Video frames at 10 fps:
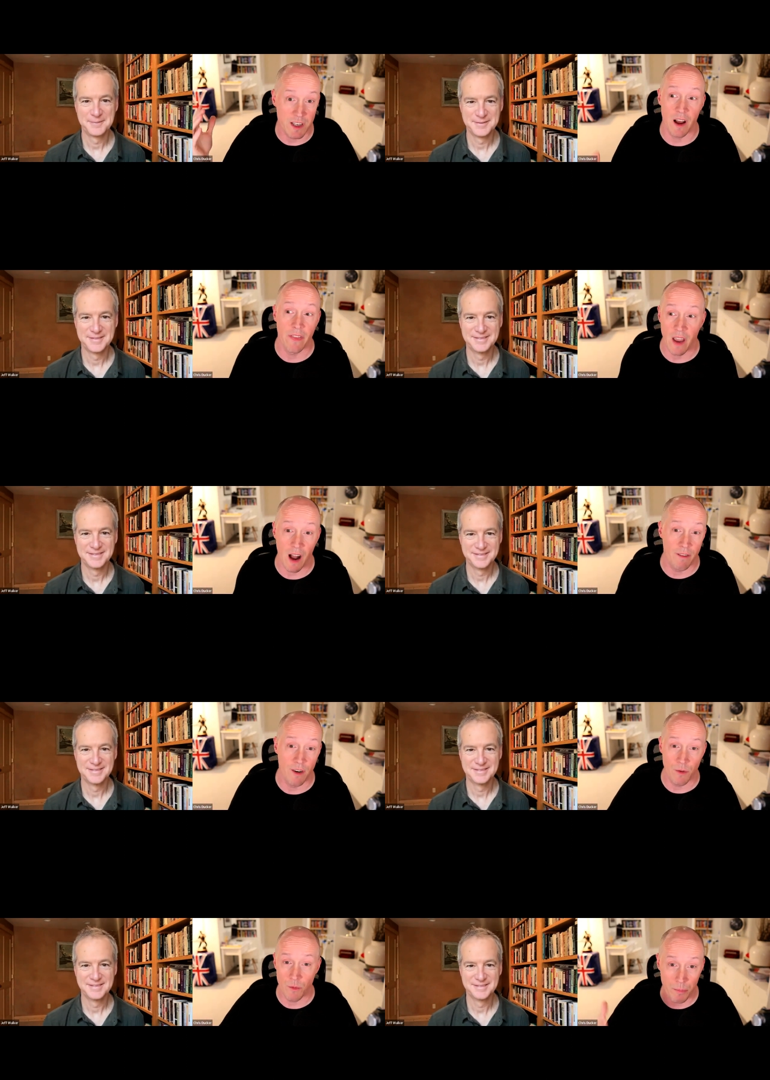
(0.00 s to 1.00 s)
Speaker 1: the cover.
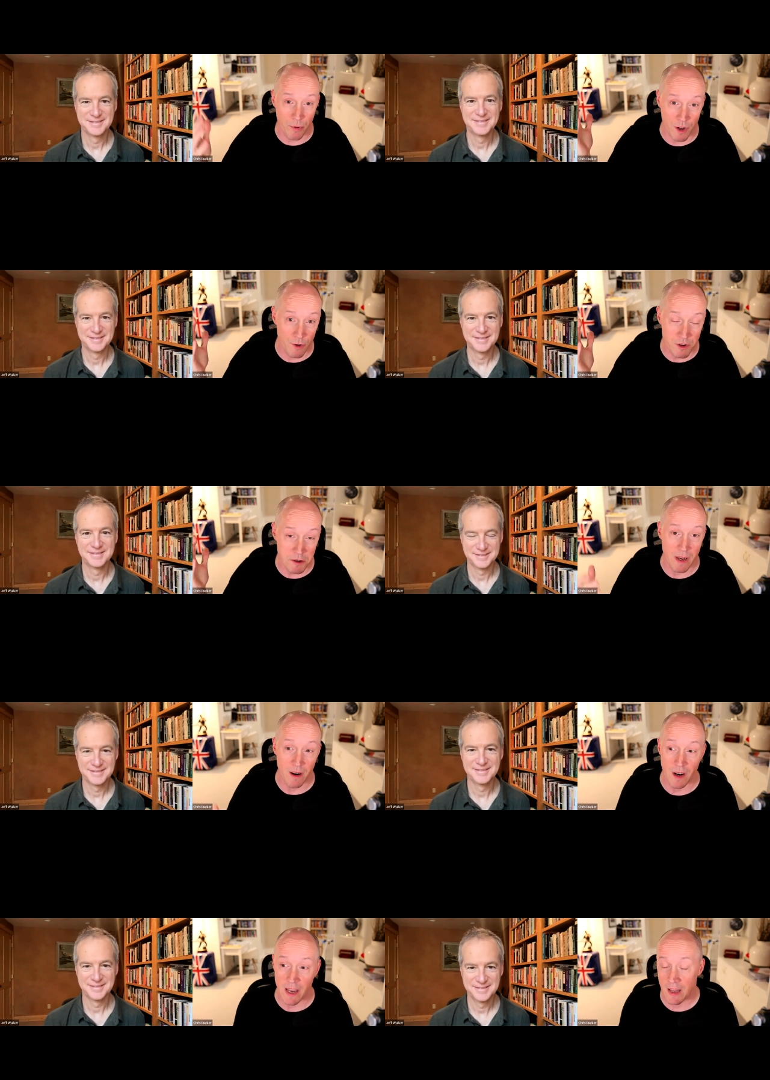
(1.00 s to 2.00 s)
We'll put a new spin on
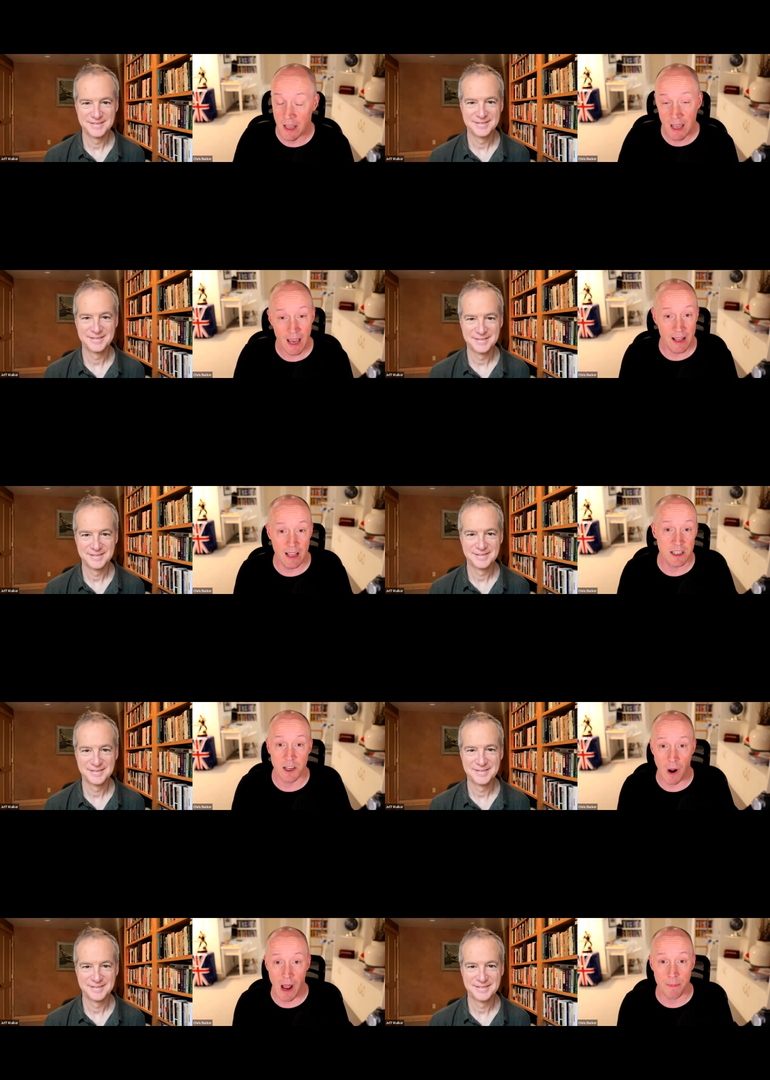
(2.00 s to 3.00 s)
it, and let's see
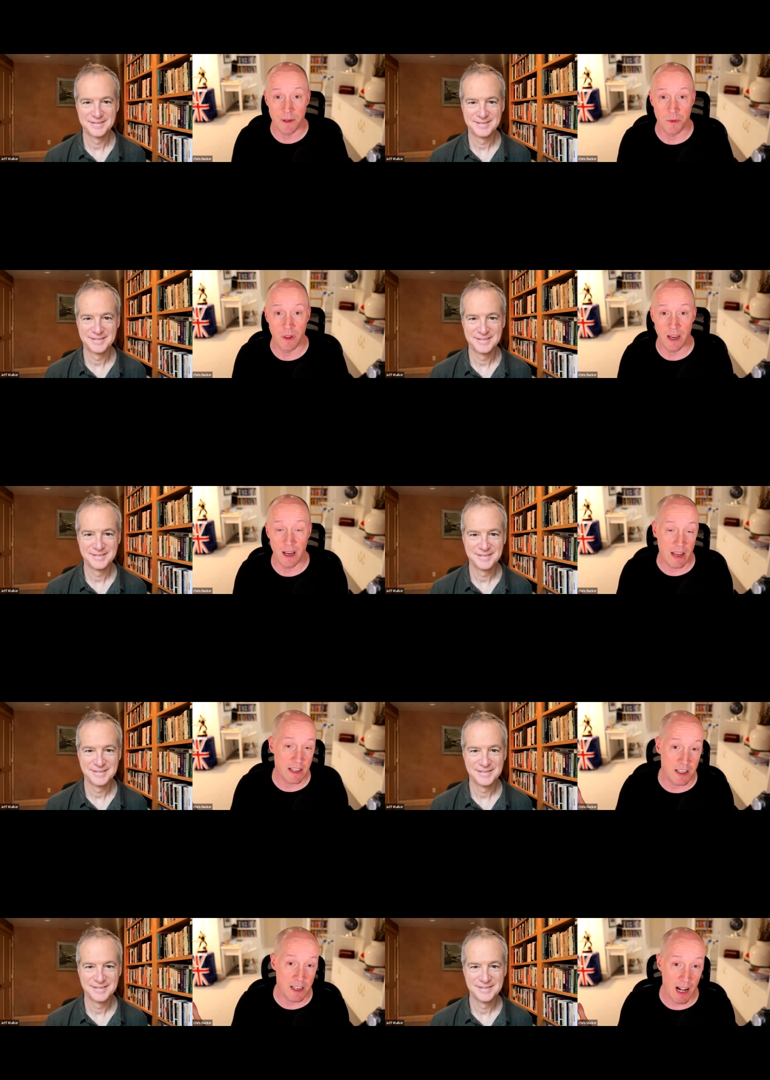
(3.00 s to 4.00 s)
what happens with it. And that's
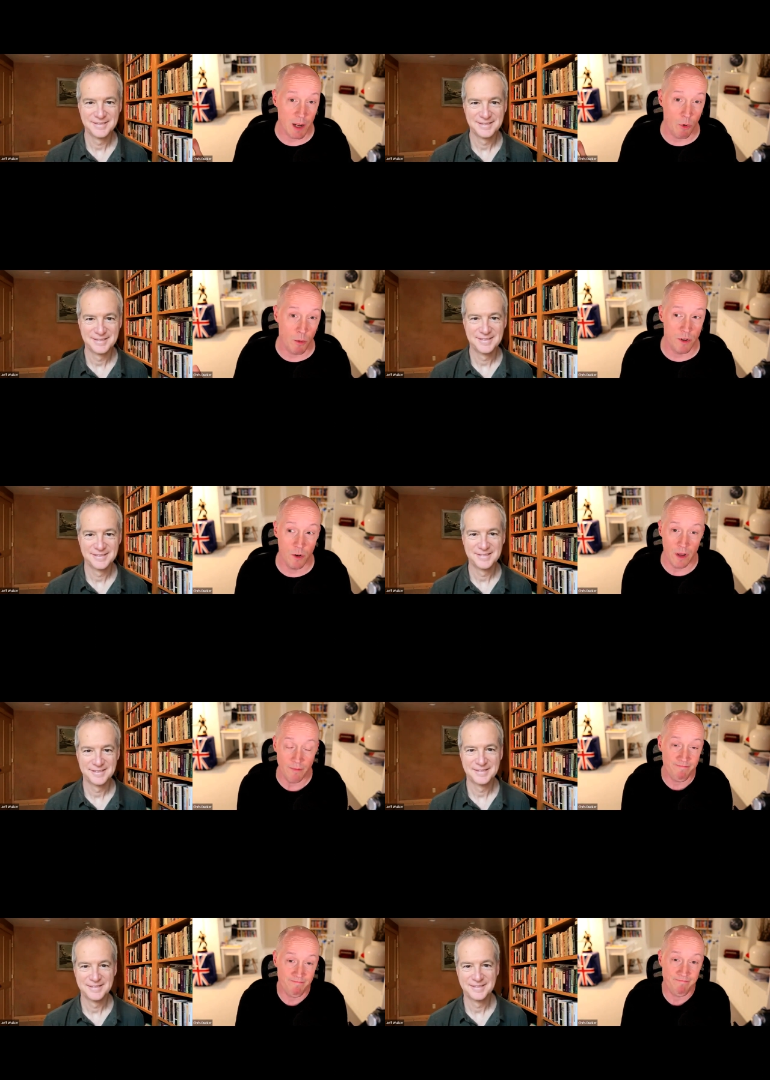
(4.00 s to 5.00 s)
exactly what we're doing.
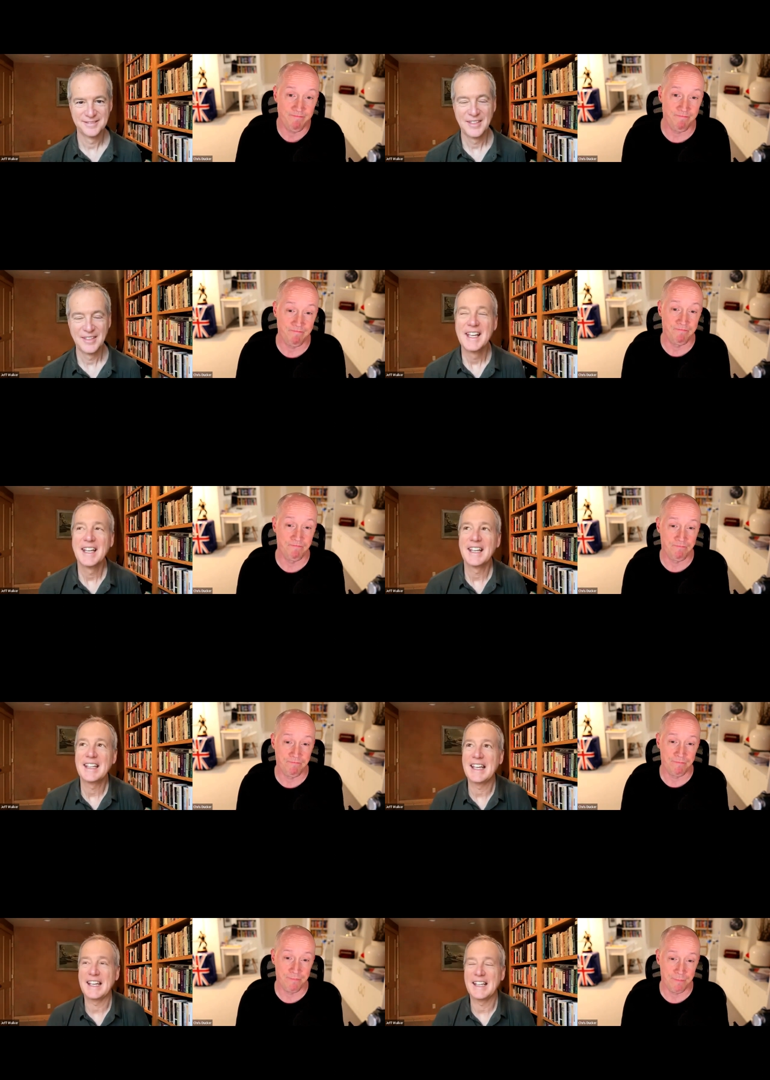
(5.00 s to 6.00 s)

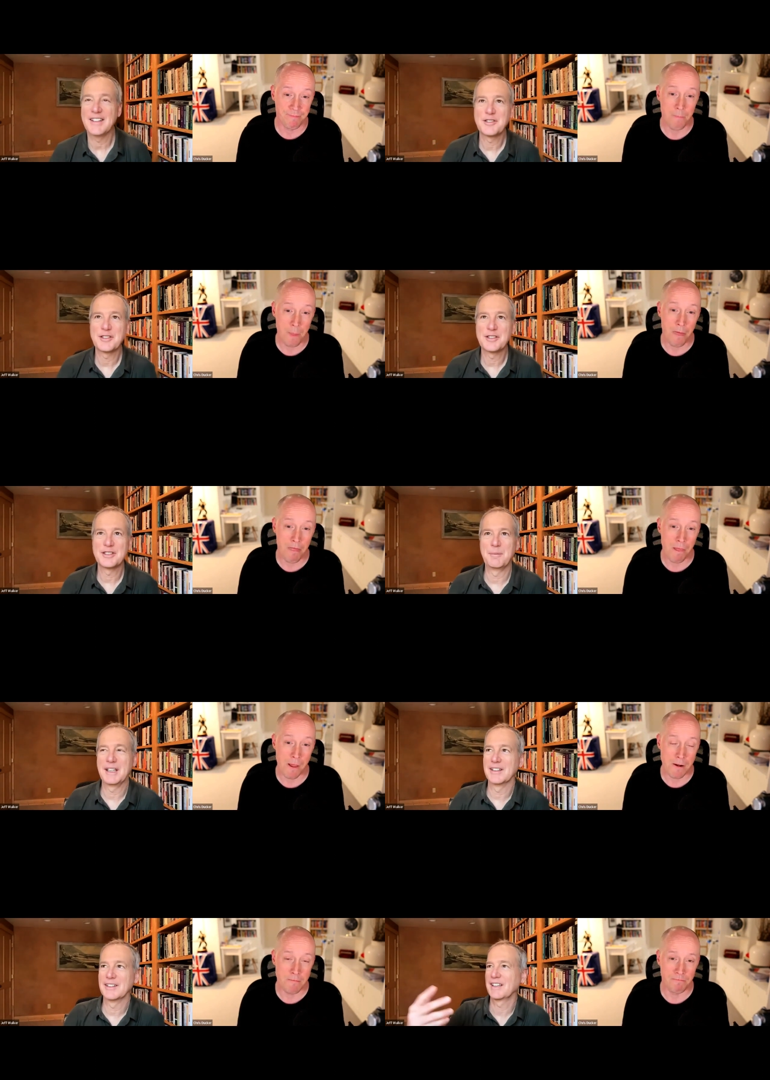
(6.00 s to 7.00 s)
Speaker 2: Yeah, it's interesting
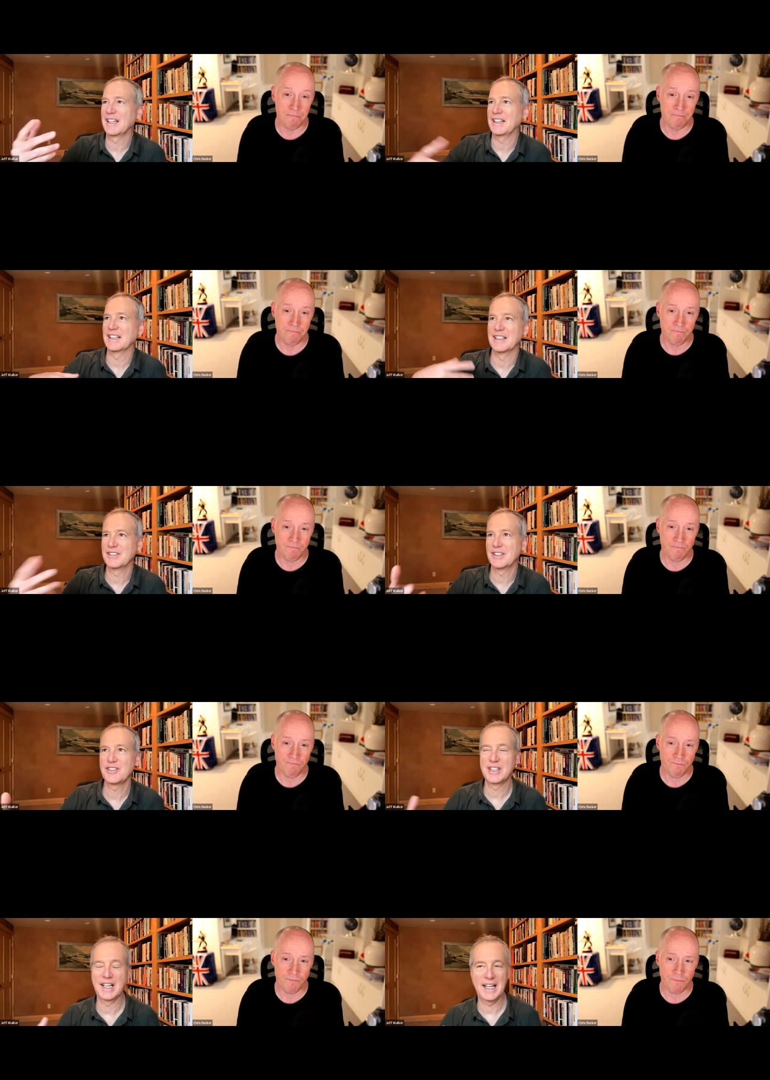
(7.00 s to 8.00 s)
because like the
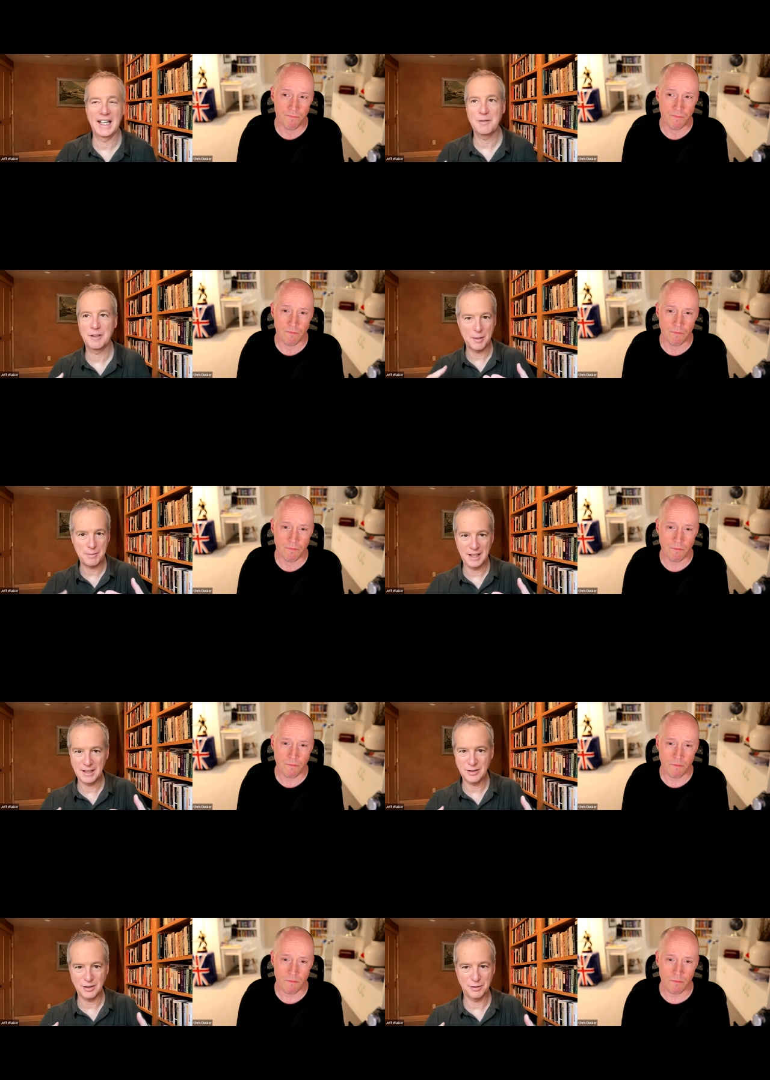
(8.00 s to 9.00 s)
decision that anyone coming
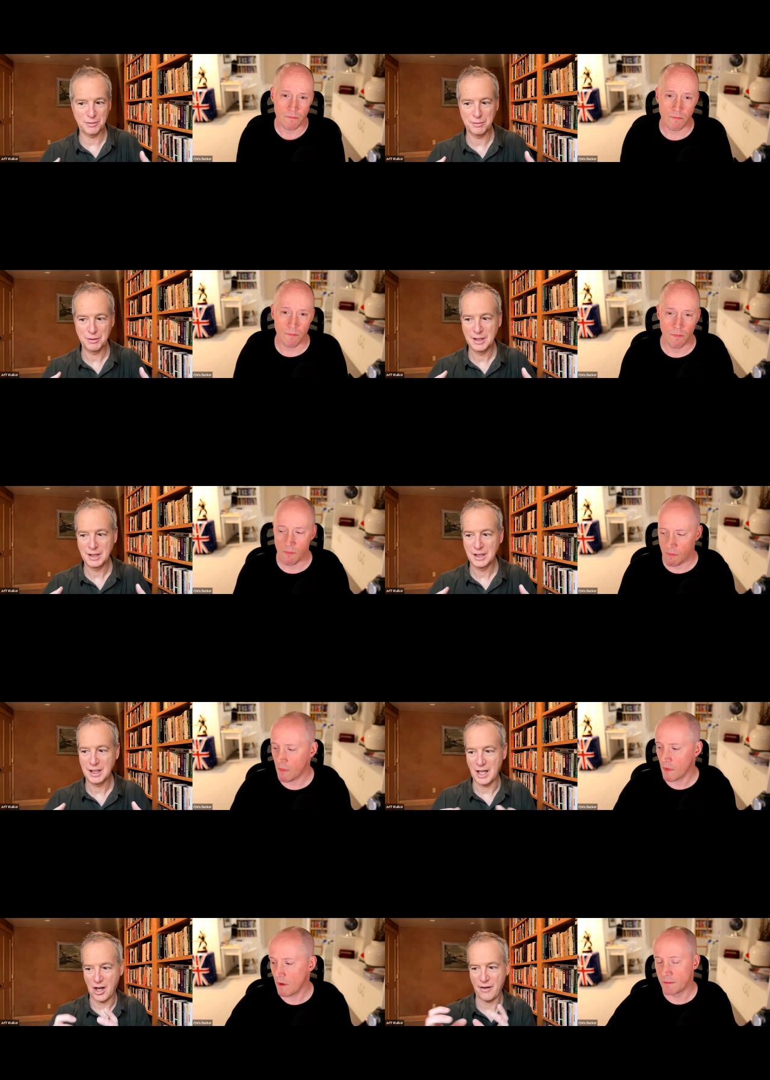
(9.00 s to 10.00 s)
into
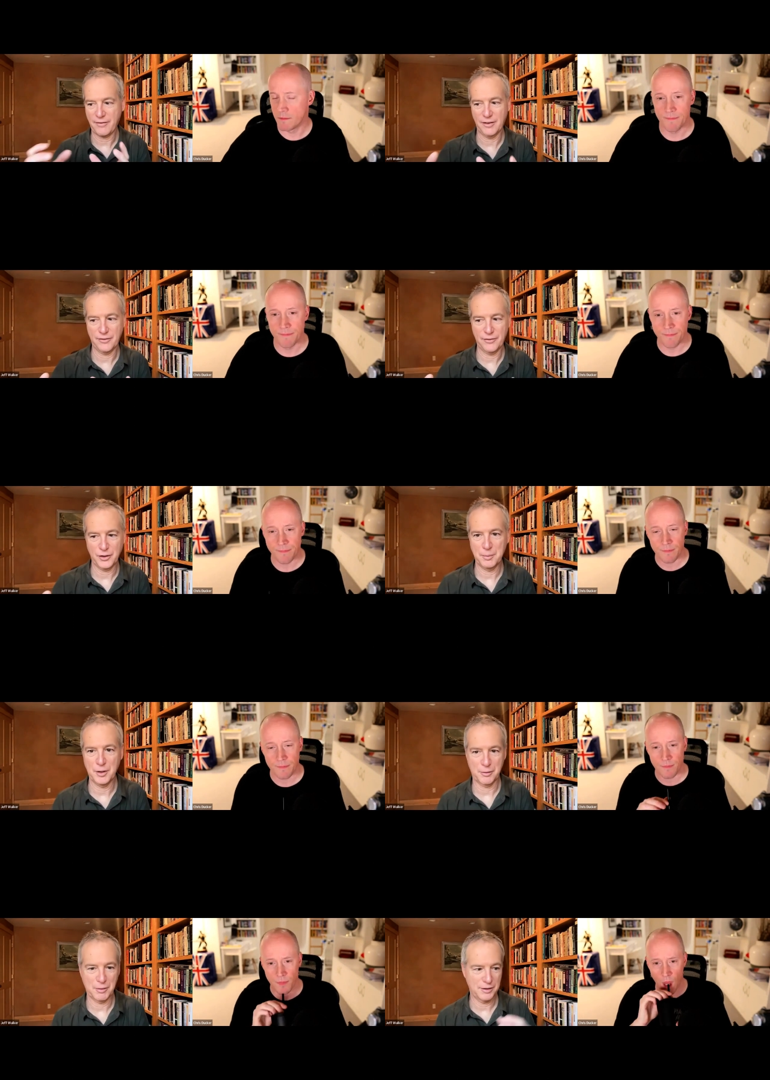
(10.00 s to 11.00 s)
an offer for the
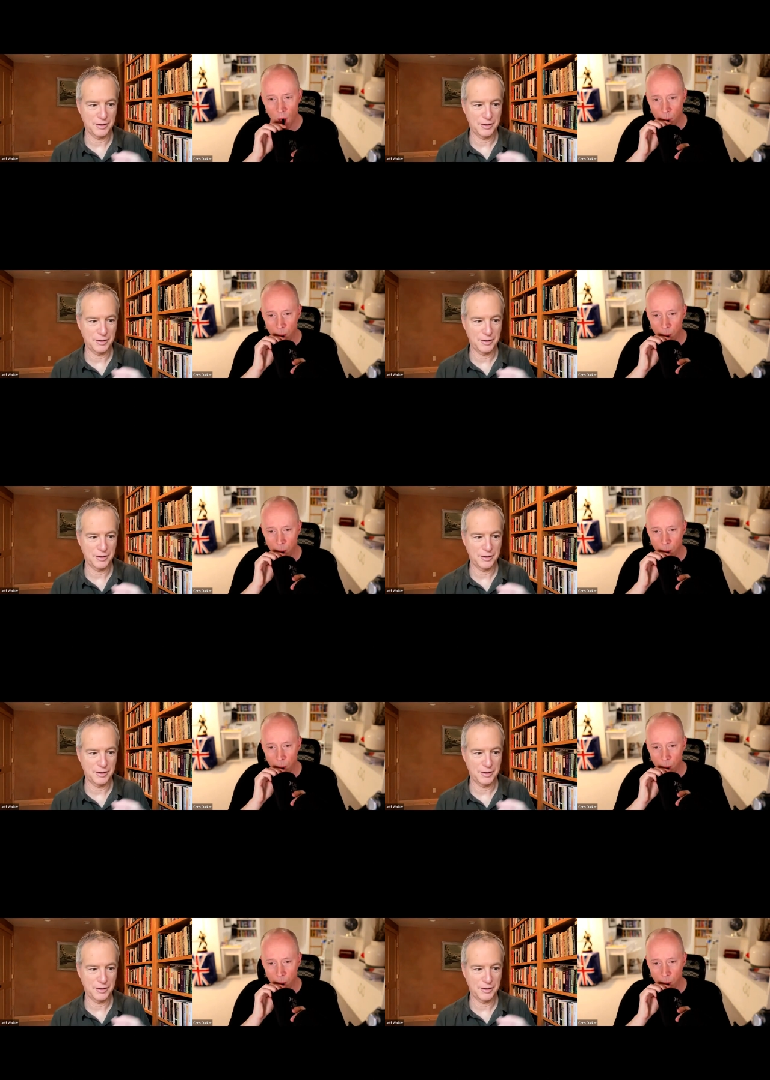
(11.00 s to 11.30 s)
book, whether it's on